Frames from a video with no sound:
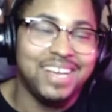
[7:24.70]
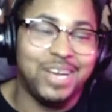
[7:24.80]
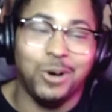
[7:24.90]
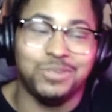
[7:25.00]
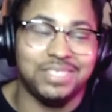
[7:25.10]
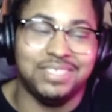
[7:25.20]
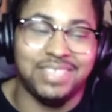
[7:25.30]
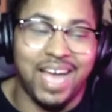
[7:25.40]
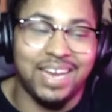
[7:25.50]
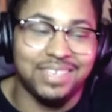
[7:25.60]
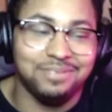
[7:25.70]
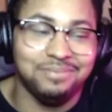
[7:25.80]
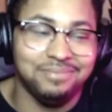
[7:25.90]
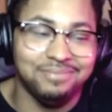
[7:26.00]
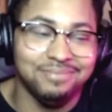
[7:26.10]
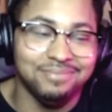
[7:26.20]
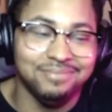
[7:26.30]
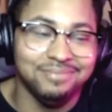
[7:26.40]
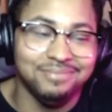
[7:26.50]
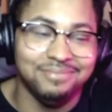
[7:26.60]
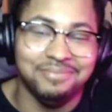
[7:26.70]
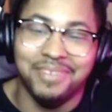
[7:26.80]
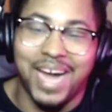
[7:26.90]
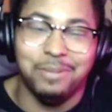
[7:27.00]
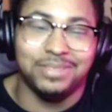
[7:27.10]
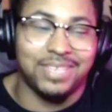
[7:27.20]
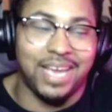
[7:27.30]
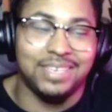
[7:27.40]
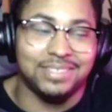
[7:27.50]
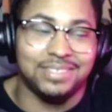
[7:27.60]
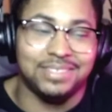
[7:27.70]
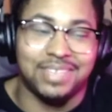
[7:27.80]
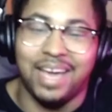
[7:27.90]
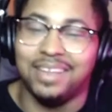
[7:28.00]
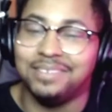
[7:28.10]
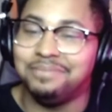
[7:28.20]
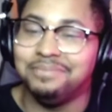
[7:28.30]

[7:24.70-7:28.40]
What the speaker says: Go see Sonic. I'm excited to see Sonic.